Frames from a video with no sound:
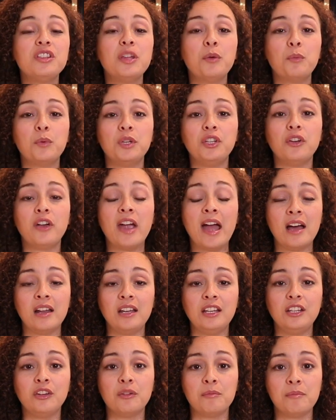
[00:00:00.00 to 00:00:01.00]
that when you're
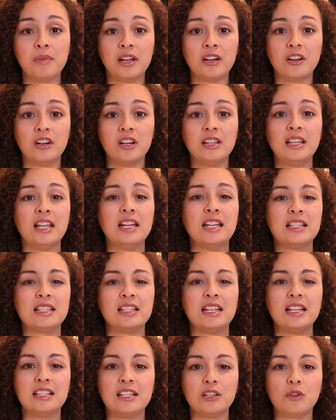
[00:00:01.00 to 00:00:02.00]
adding your butter that it's
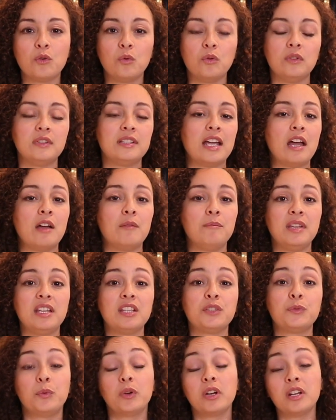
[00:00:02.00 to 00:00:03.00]
nice and cooled down,
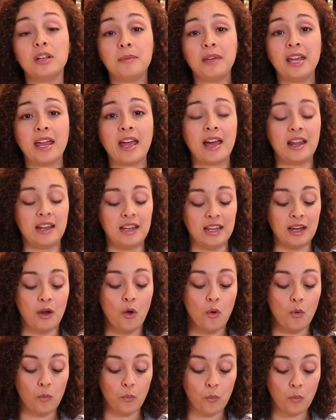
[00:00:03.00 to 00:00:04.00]
because we're gonna be adding
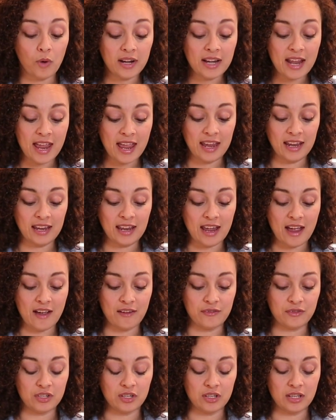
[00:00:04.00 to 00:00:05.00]
1 egg after